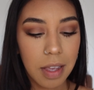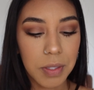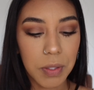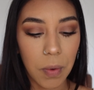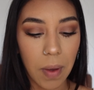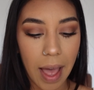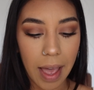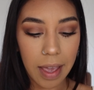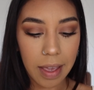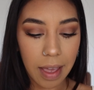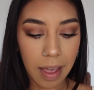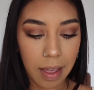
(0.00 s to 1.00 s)
So
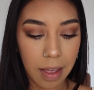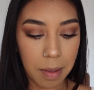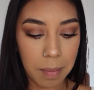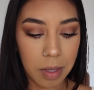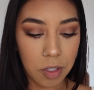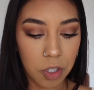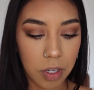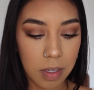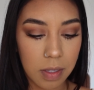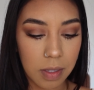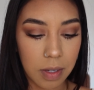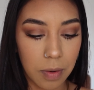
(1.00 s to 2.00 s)
I am
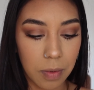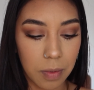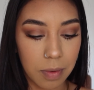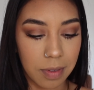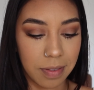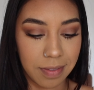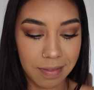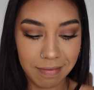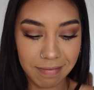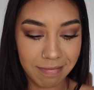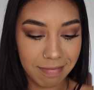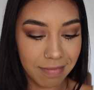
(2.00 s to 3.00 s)
just
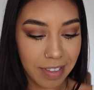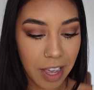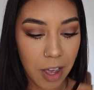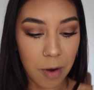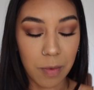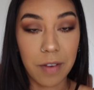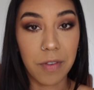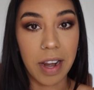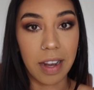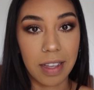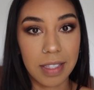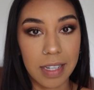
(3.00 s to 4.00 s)
rough
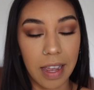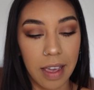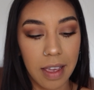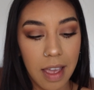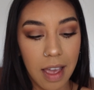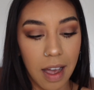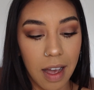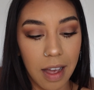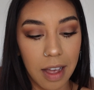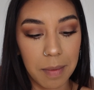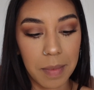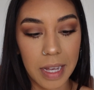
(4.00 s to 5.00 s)
riding it today.
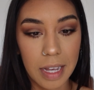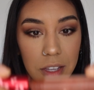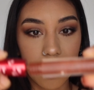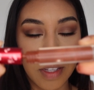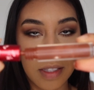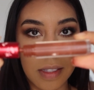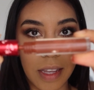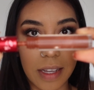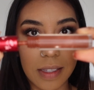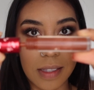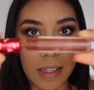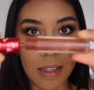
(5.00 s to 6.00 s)
You can
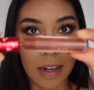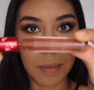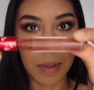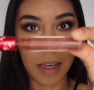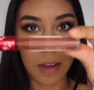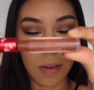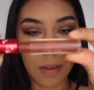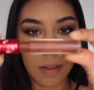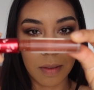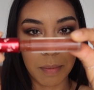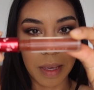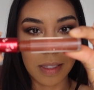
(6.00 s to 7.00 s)
like see that I'm like
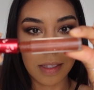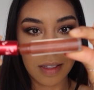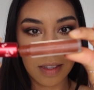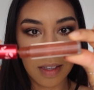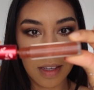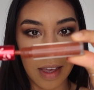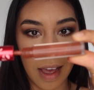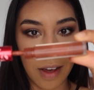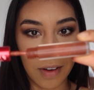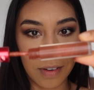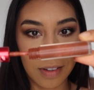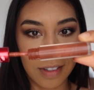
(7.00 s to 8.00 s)
basically
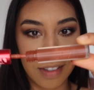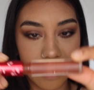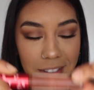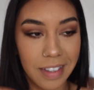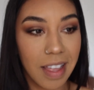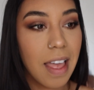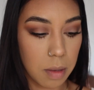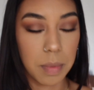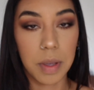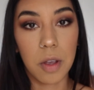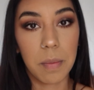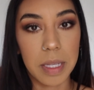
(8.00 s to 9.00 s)
out.
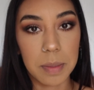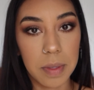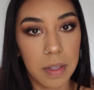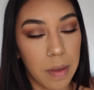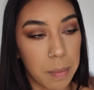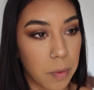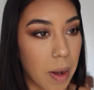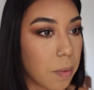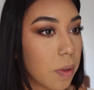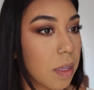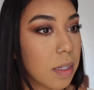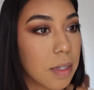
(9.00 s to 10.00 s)
But you know, best believe I'm gonna ride
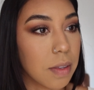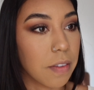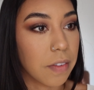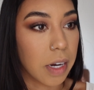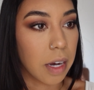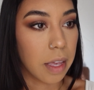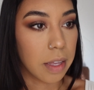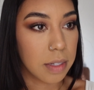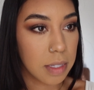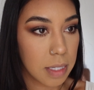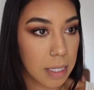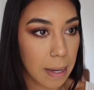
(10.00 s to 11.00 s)
with it till the very
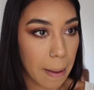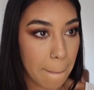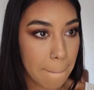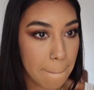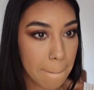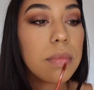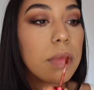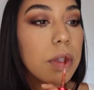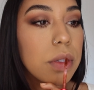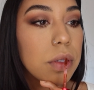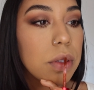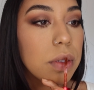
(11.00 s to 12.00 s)
end.
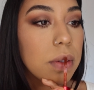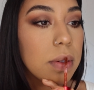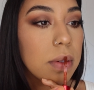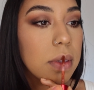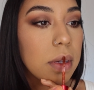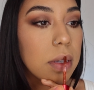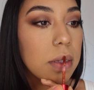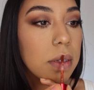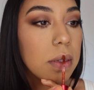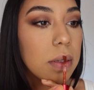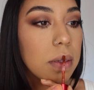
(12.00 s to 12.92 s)
So just going with that.